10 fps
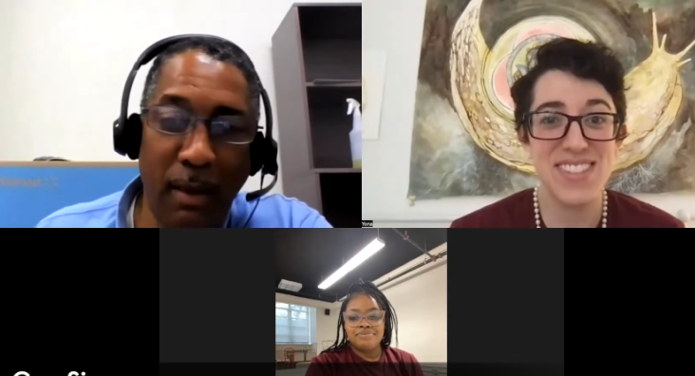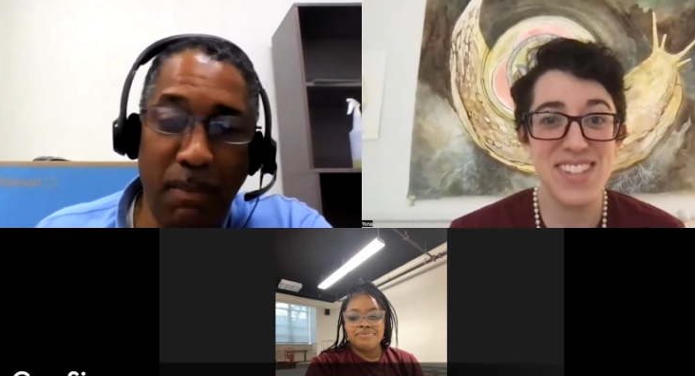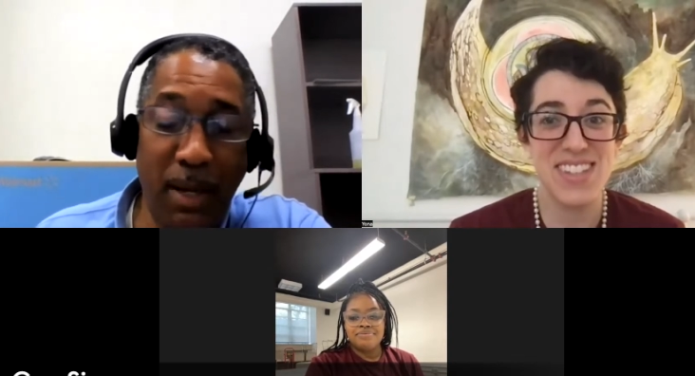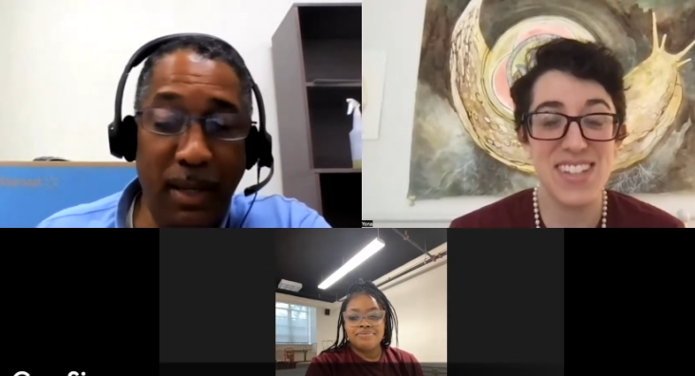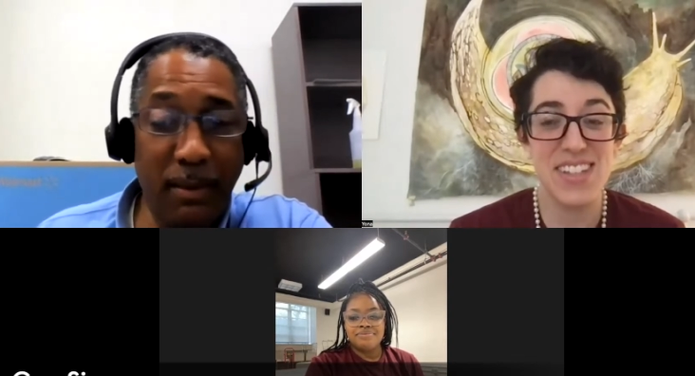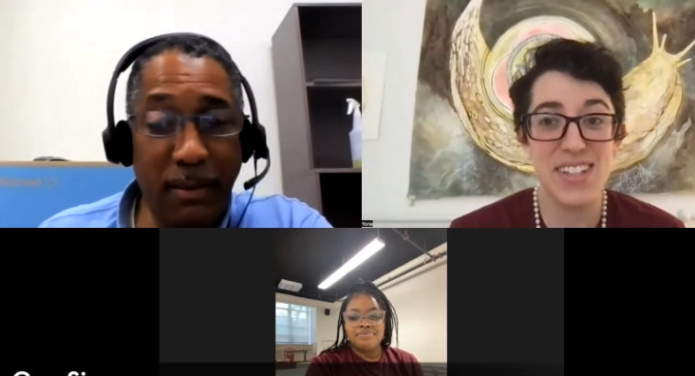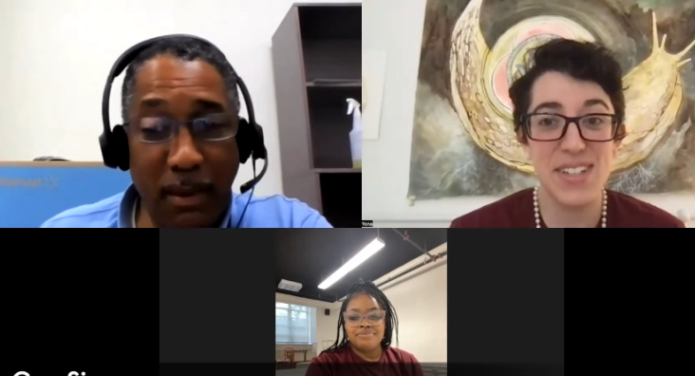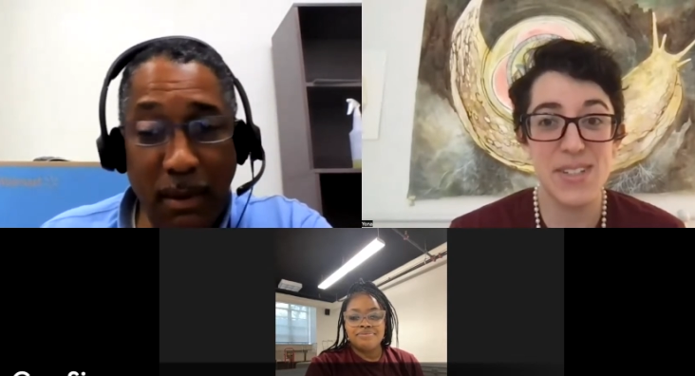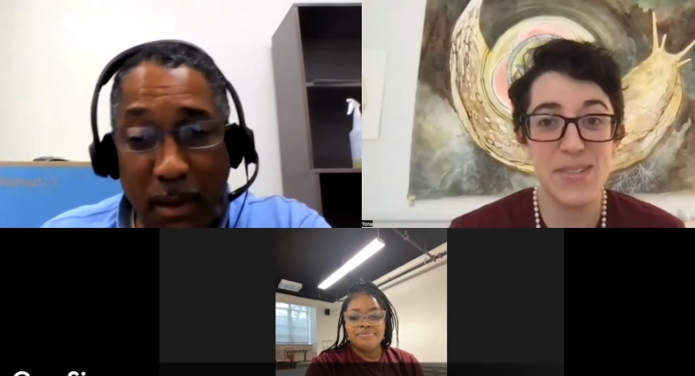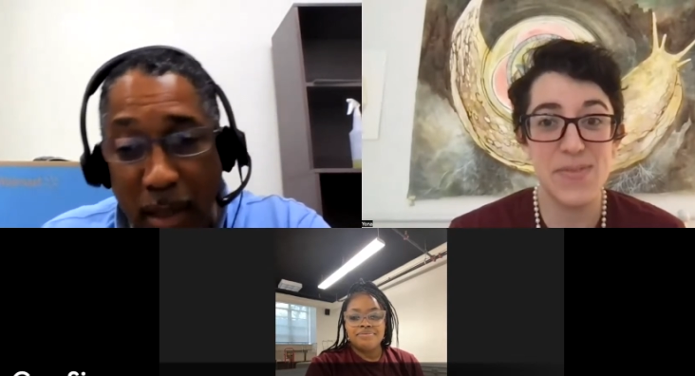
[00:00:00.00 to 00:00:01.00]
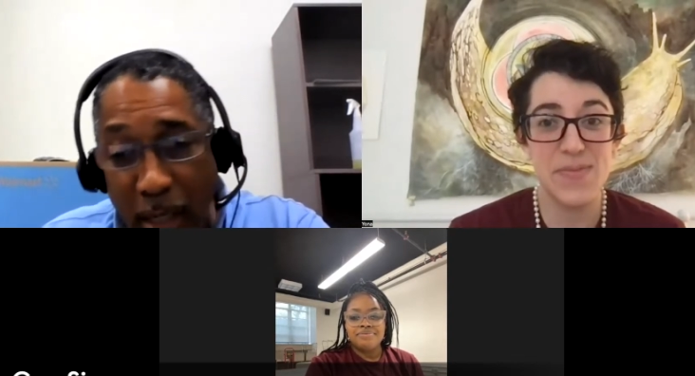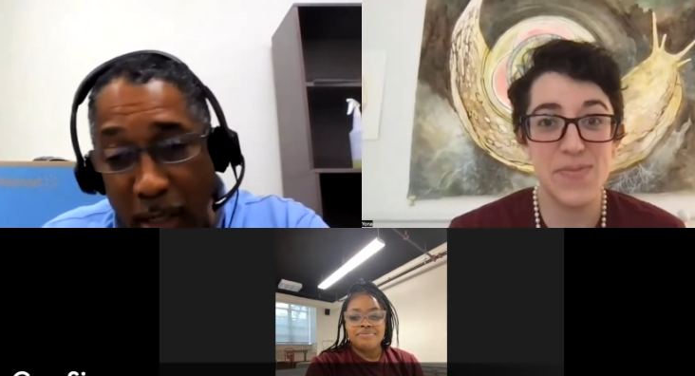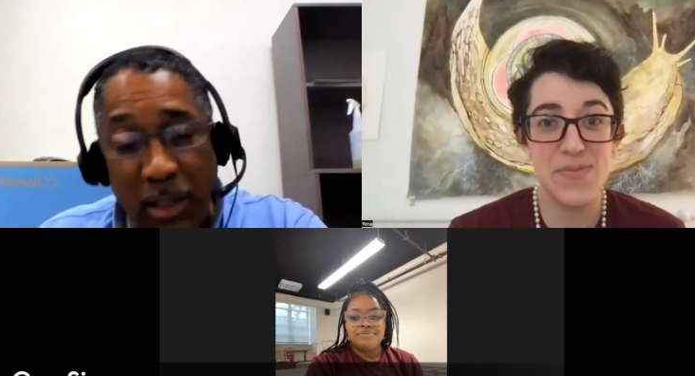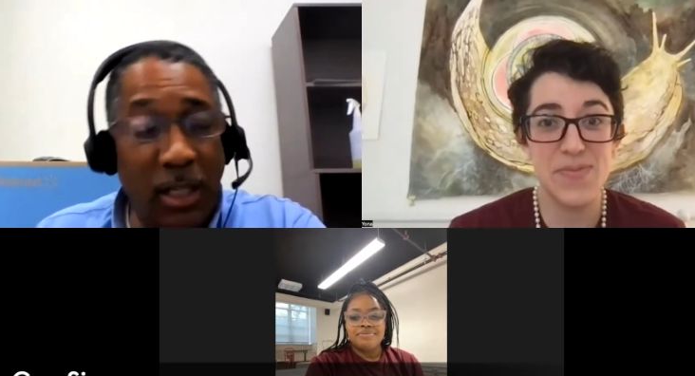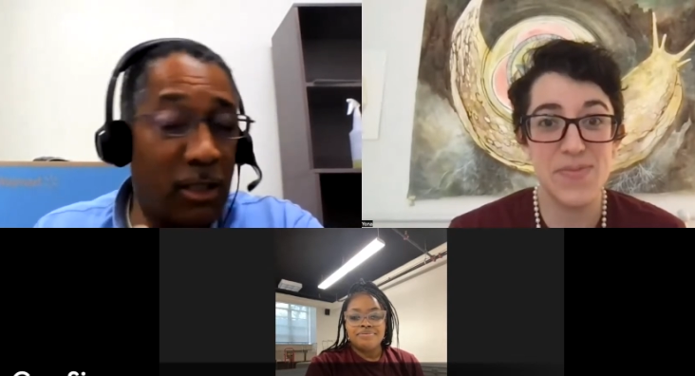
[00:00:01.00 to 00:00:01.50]
Speaker 1: But the
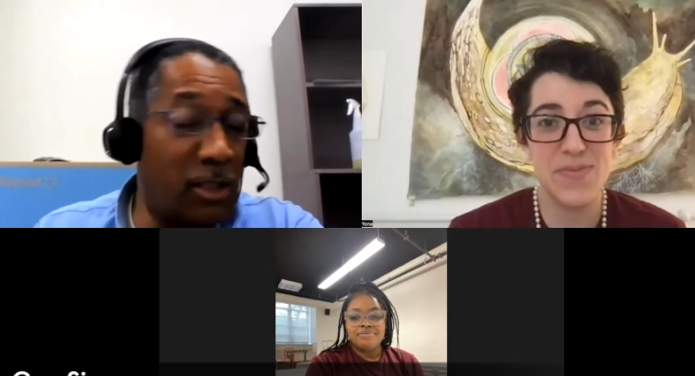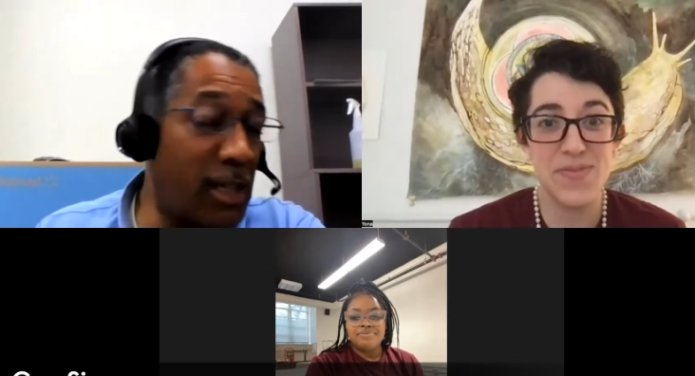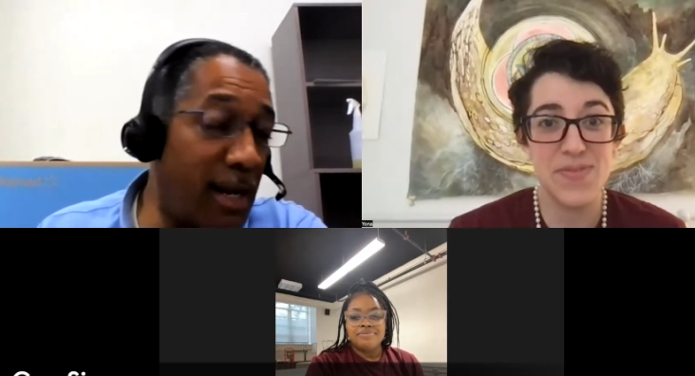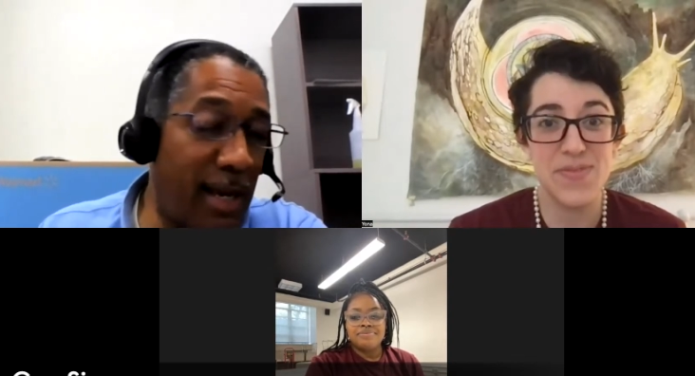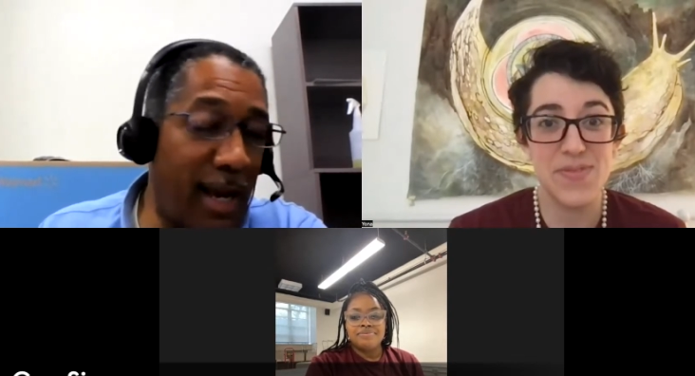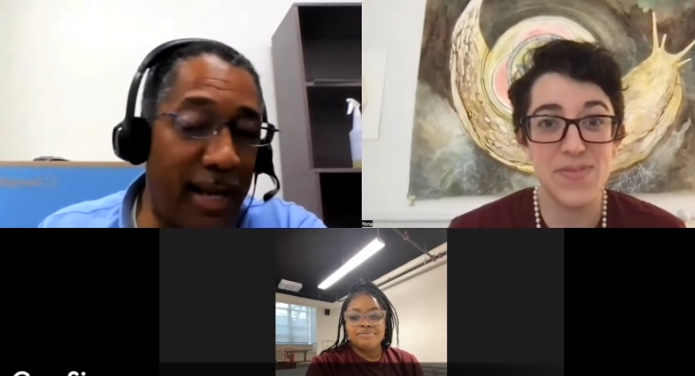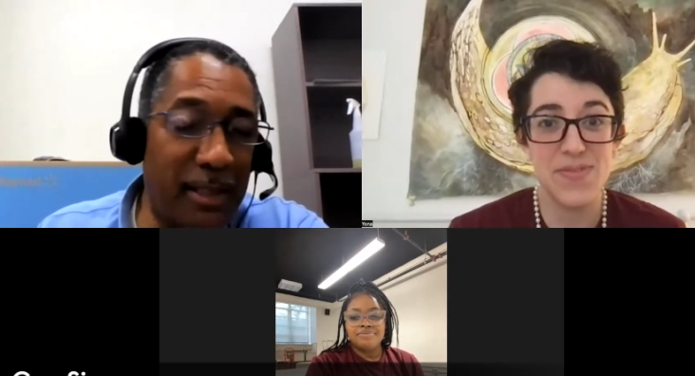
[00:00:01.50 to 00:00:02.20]
the other side of Guy